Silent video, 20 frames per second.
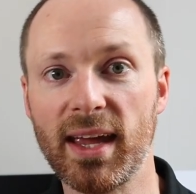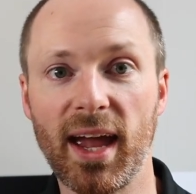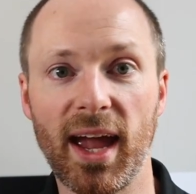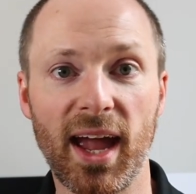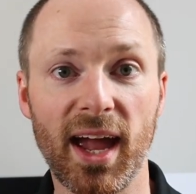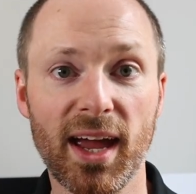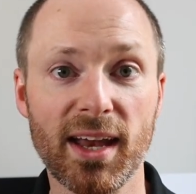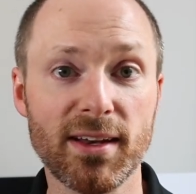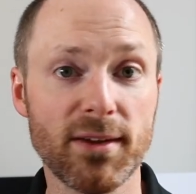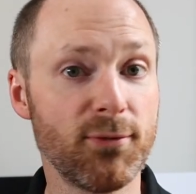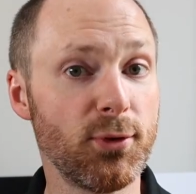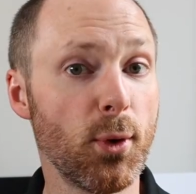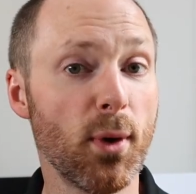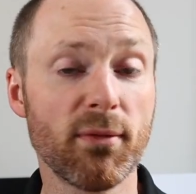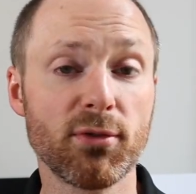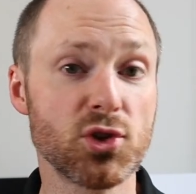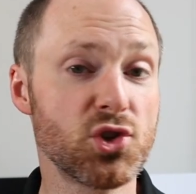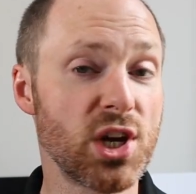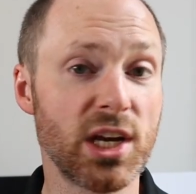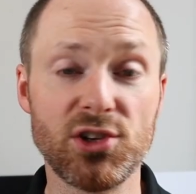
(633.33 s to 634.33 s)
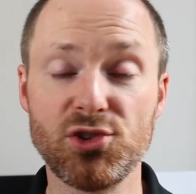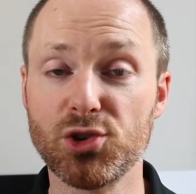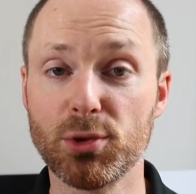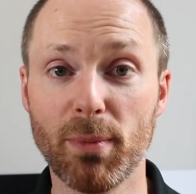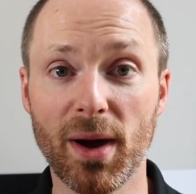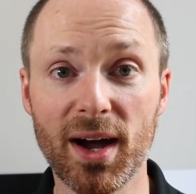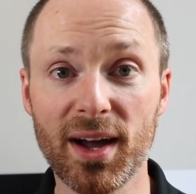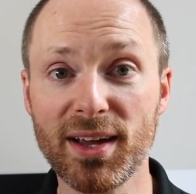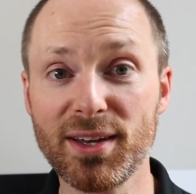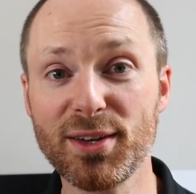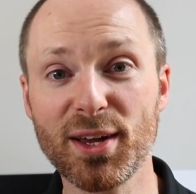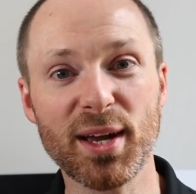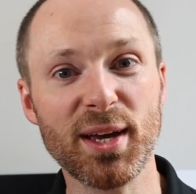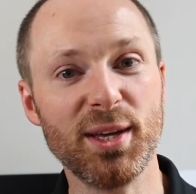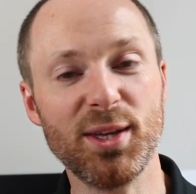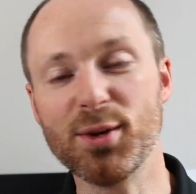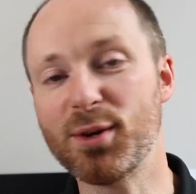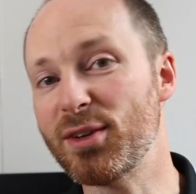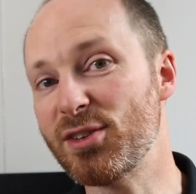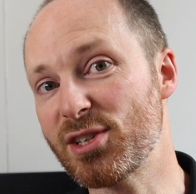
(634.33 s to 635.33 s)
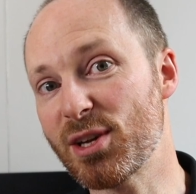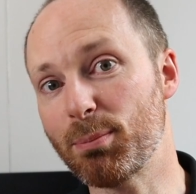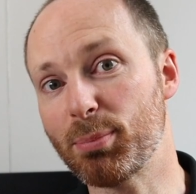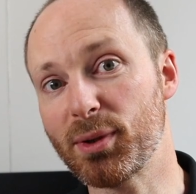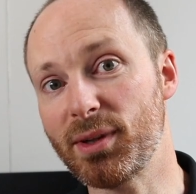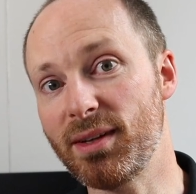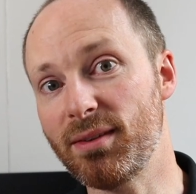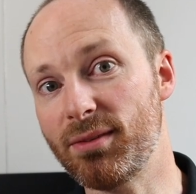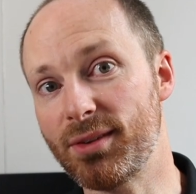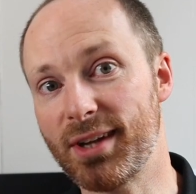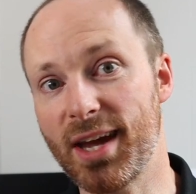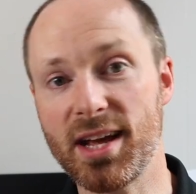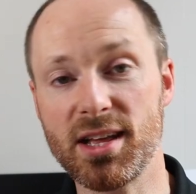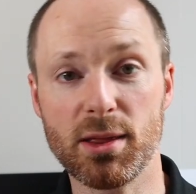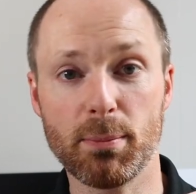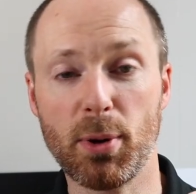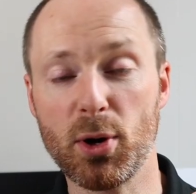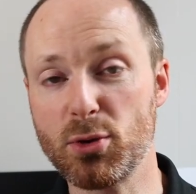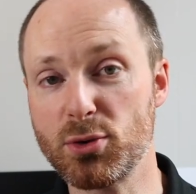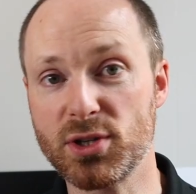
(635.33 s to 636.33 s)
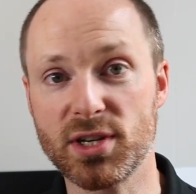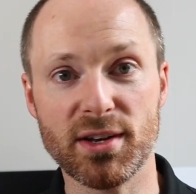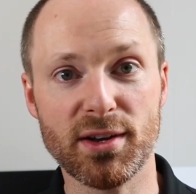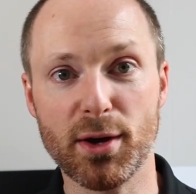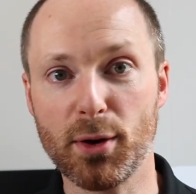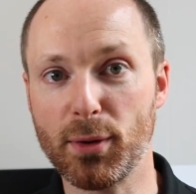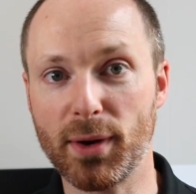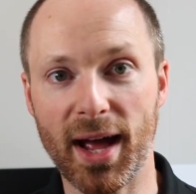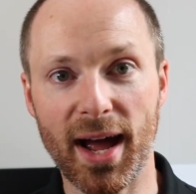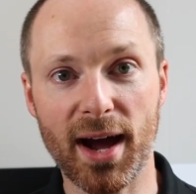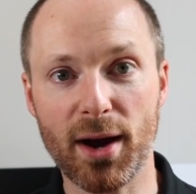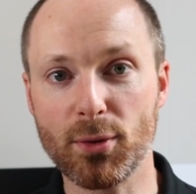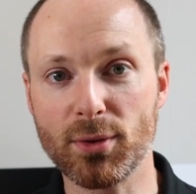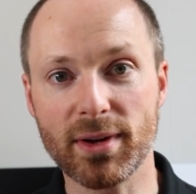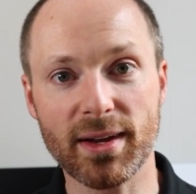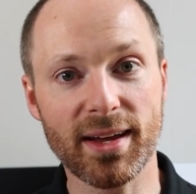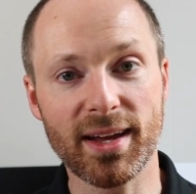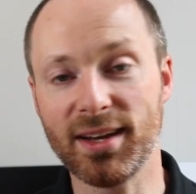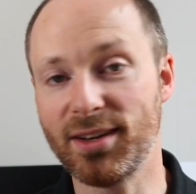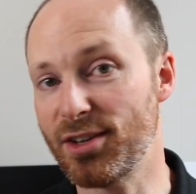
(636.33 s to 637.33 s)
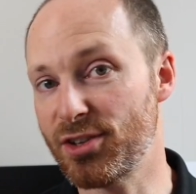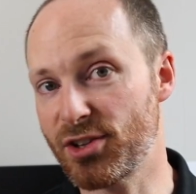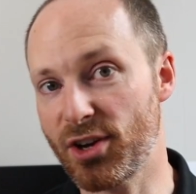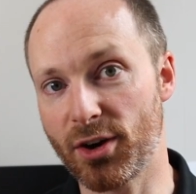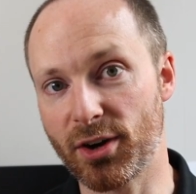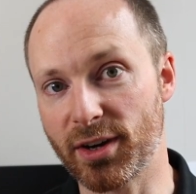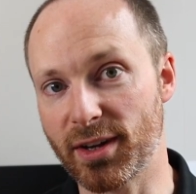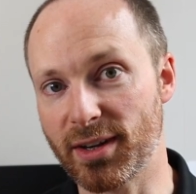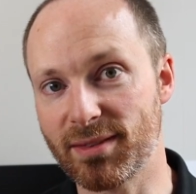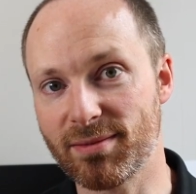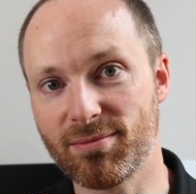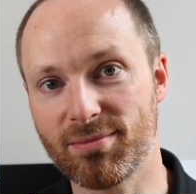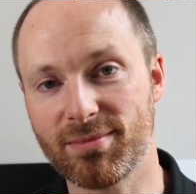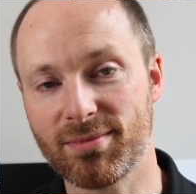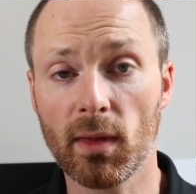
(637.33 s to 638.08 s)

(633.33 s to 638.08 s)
and if you ever change your mind, you can simply take the post-it note out and discard it.